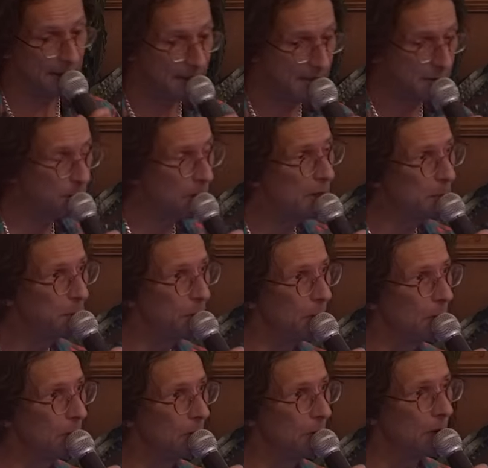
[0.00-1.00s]
These
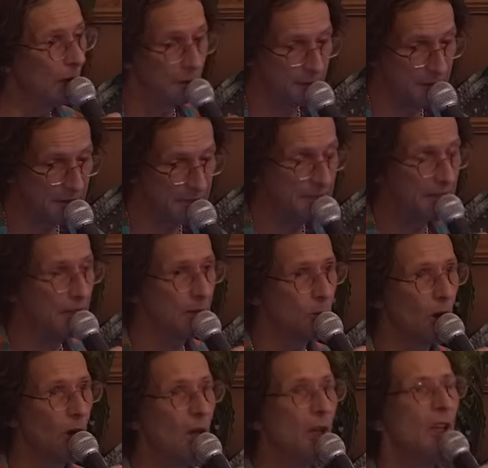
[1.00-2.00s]
people of this
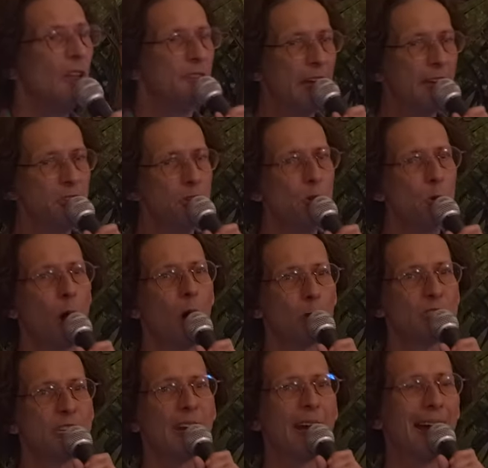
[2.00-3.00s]
era, they knew
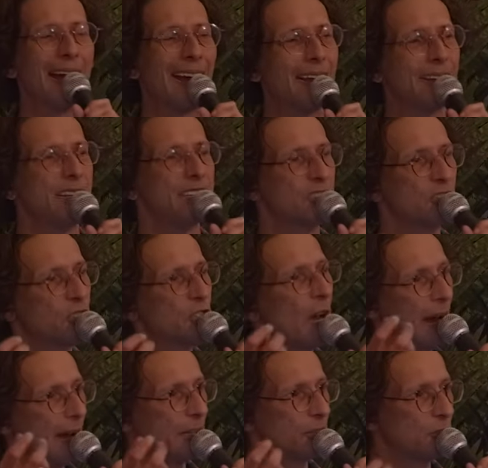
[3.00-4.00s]
how to harness a
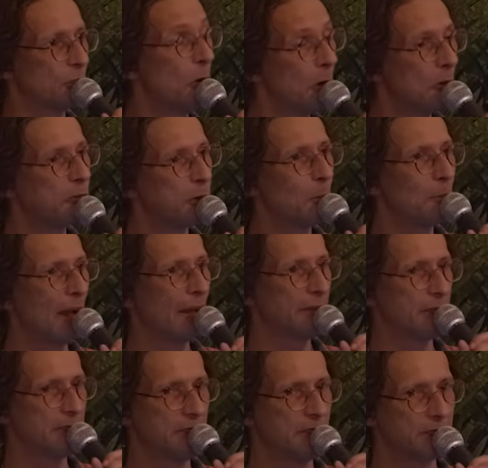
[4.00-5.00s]
charge from
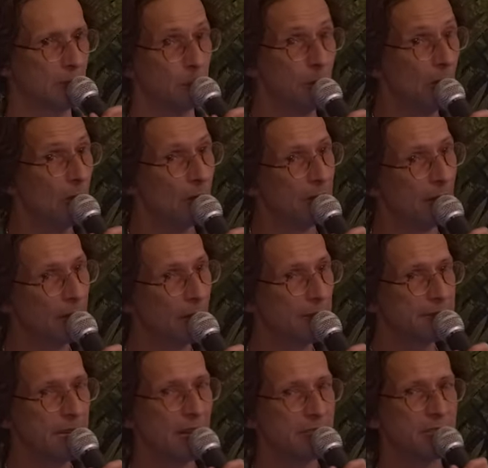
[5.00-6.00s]
magnetism.
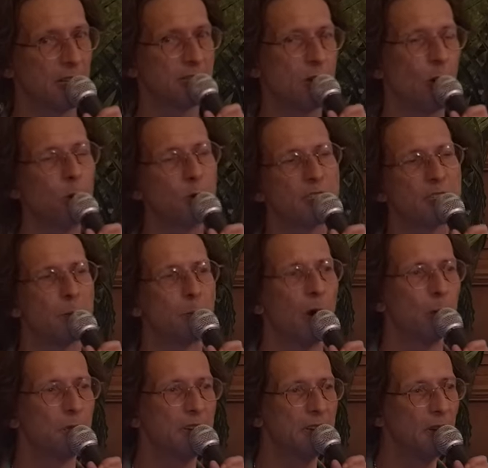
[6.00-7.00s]
Nikola Tesla told us
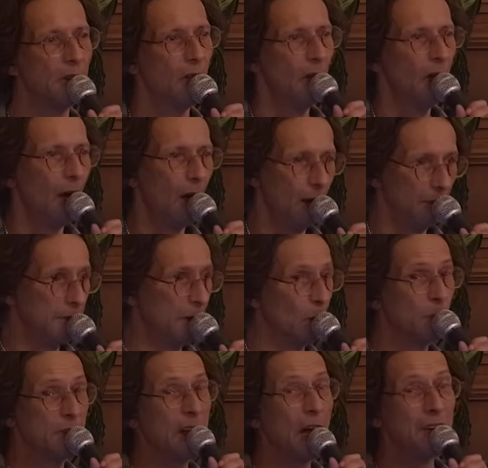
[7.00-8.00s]
about the, uh, you
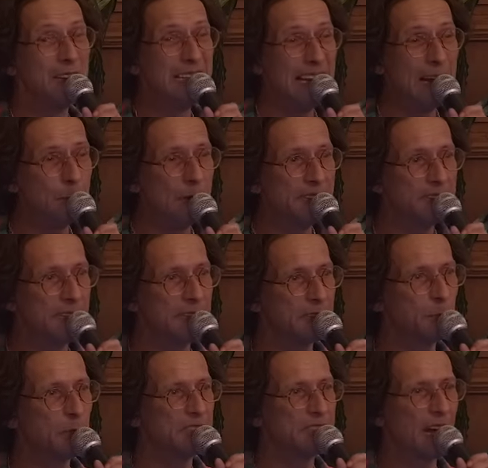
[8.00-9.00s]
know, the unlimited
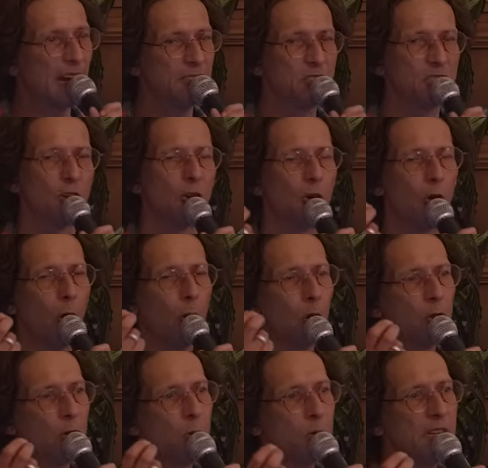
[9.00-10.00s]
potential.
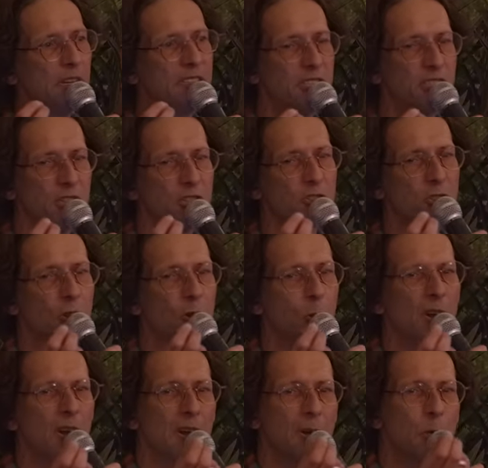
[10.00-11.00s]
All you needed to
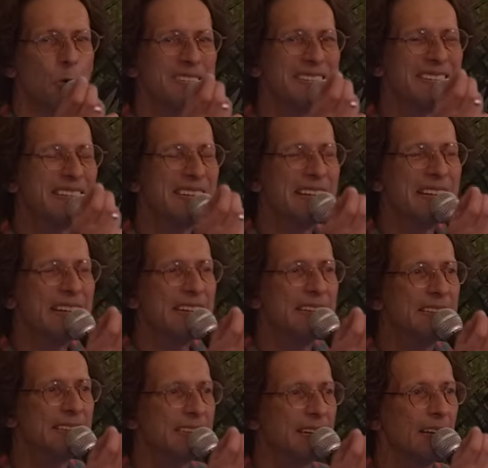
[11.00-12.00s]
do was
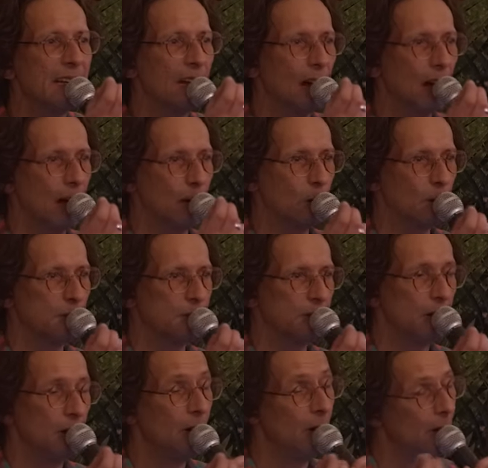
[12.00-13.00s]
tease it out.